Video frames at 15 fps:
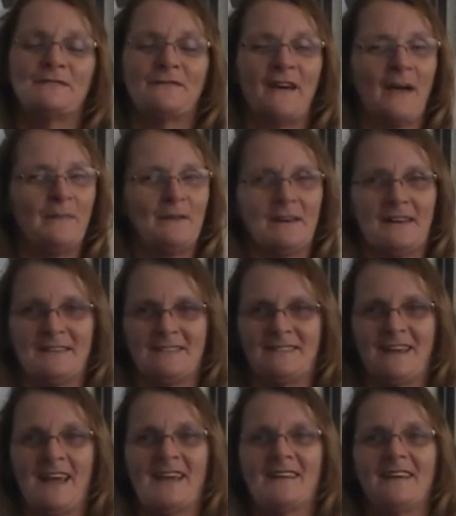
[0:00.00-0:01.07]
fabulous
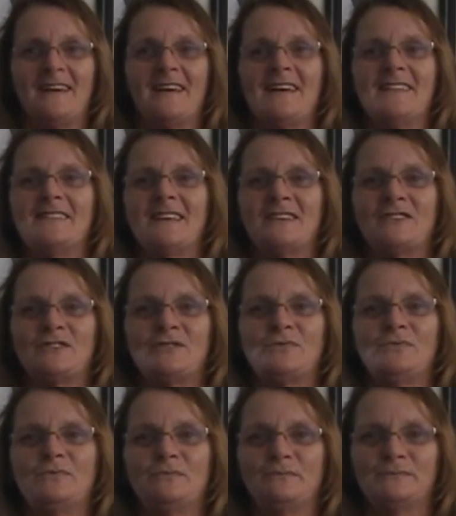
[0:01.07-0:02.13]
day that
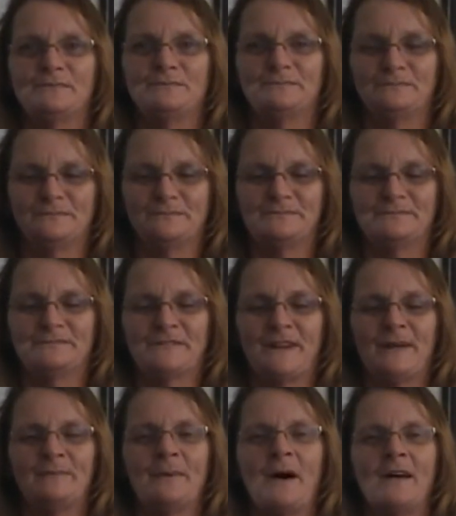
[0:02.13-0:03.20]
you
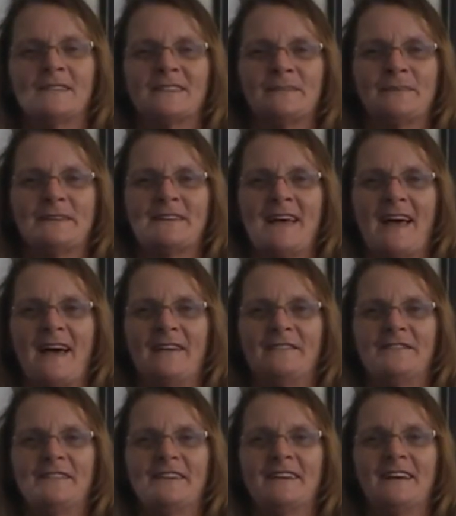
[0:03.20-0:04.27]
can possibly
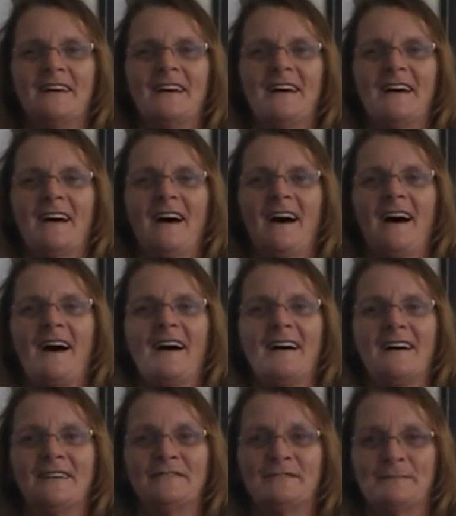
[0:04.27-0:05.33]
have.
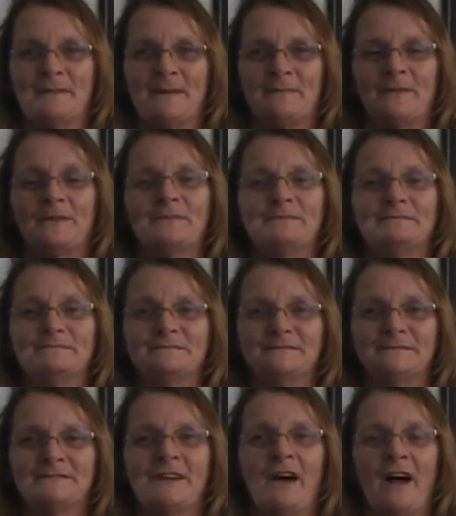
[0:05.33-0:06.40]
Remember,
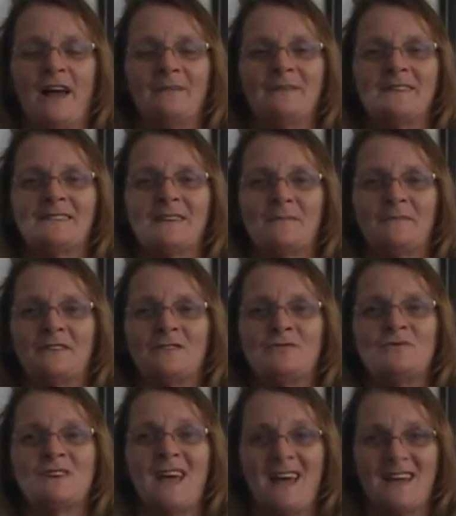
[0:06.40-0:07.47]
time is something
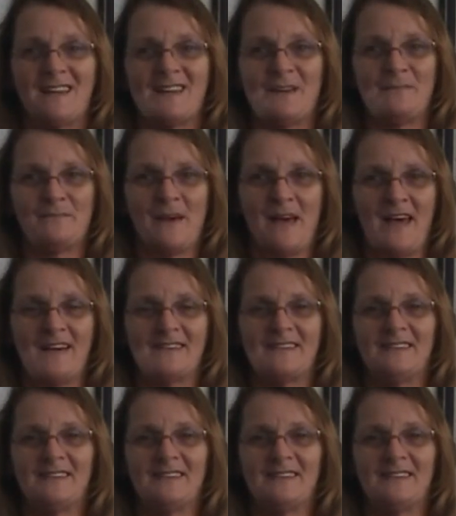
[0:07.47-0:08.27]
you can't get back.